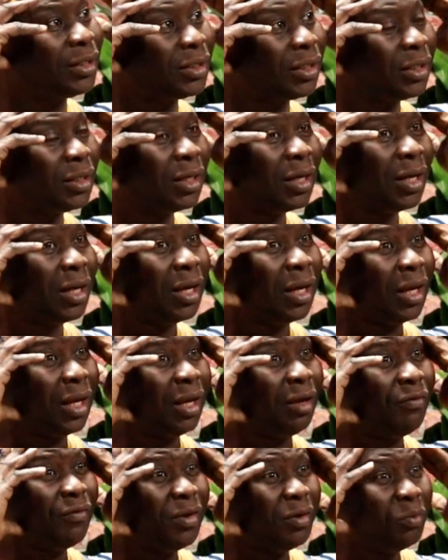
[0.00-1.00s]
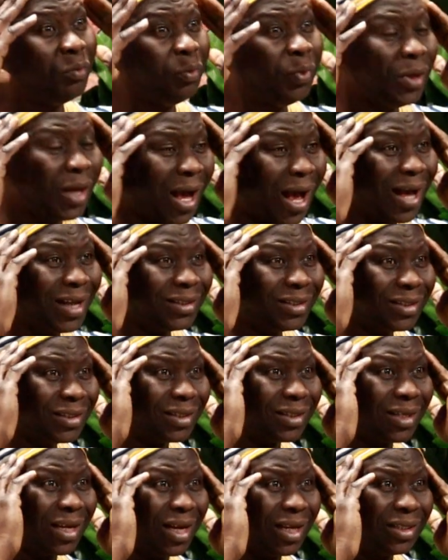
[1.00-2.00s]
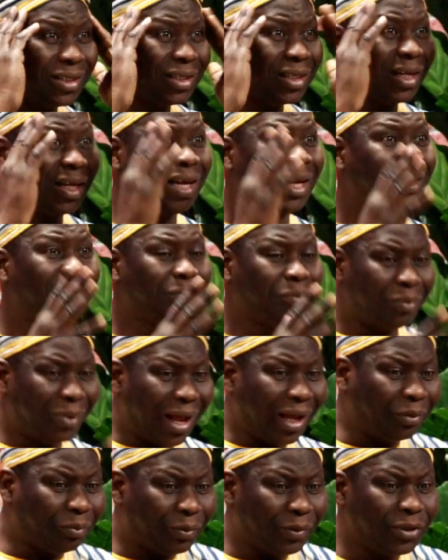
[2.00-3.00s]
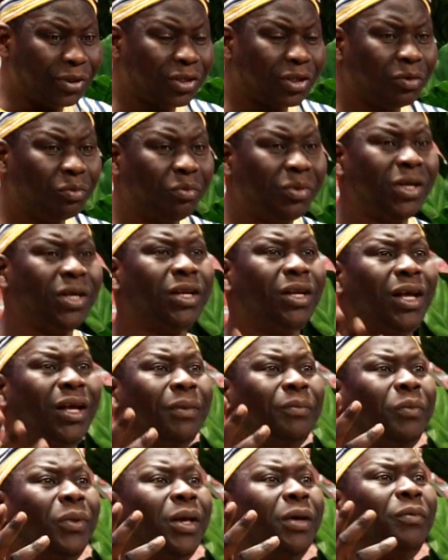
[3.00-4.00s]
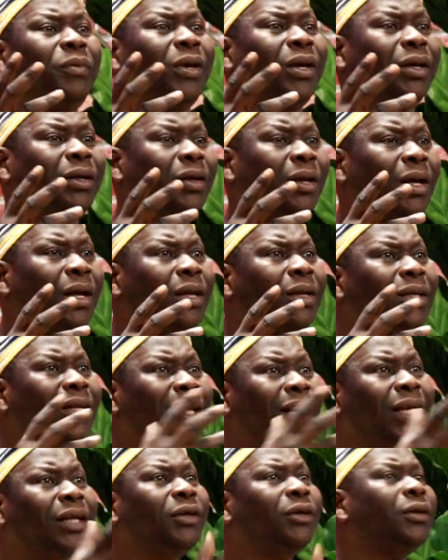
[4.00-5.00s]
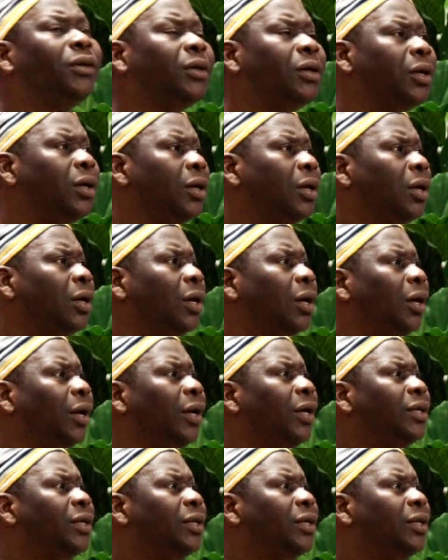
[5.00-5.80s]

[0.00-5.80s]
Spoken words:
So I said, even us as a black person being a leader,